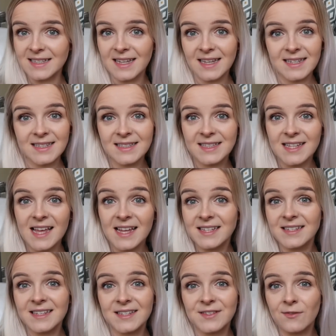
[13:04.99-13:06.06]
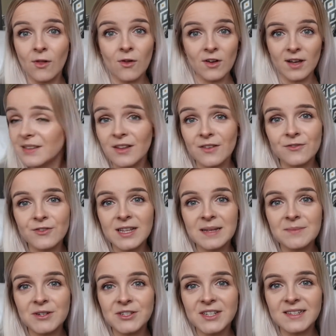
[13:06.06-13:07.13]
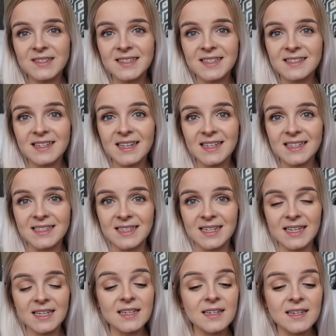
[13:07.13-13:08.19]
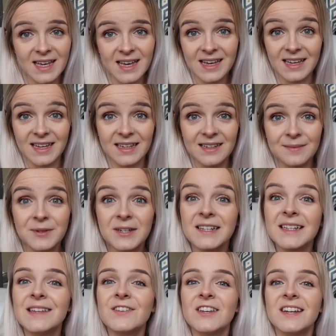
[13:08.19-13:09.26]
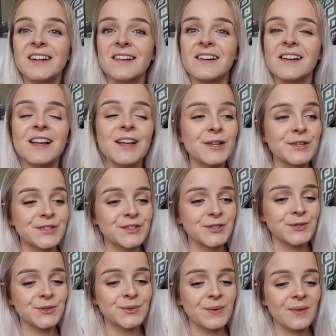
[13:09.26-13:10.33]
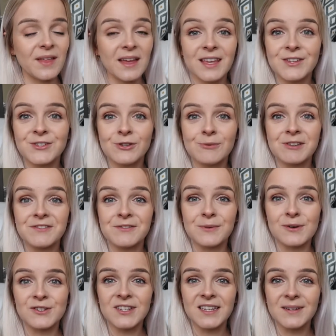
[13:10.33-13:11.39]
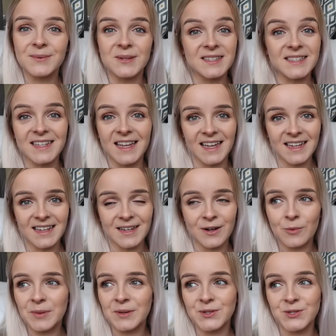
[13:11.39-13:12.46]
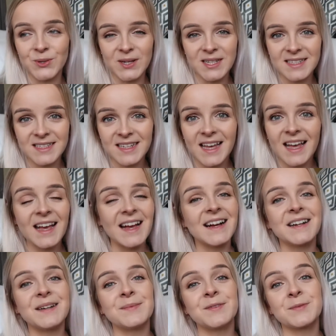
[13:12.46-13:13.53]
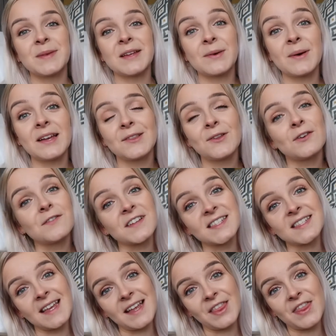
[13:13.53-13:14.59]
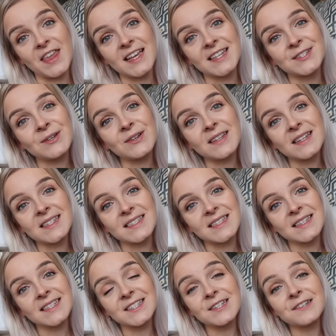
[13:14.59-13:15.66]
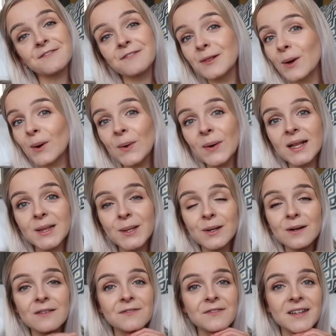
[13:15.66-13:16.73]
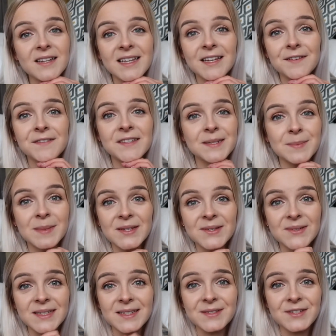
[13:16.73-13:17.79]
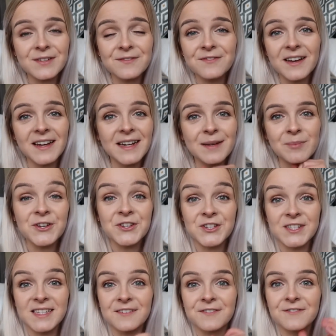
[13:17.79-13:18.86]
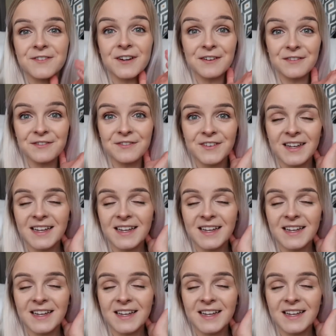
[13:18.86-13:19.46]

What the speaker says: That is the end of this vlog. Not really much else to say today. Yeah, I'm gonna leave it here. So thank you so much for watching once again. I hope you enjoyed. There's been quite a lot of exciting things on this little vlog. A lot of gifted meals, which I'm very appreciative of.